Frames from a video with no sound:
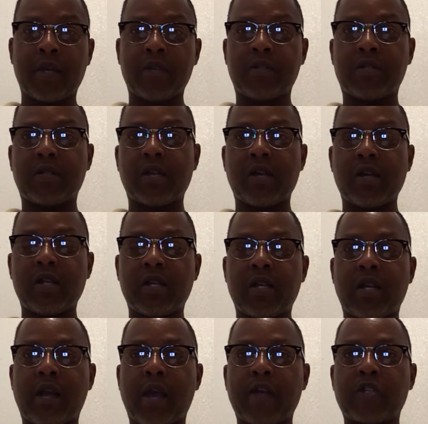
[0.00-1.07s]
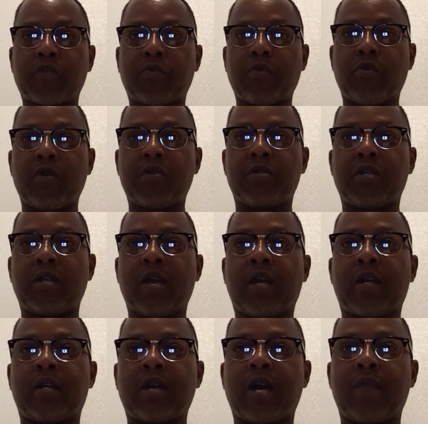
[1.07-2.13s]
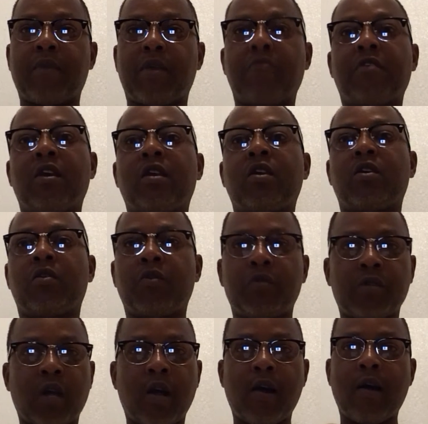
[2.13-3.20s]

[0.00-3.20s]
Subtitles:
and stealing and exploits in economic venues.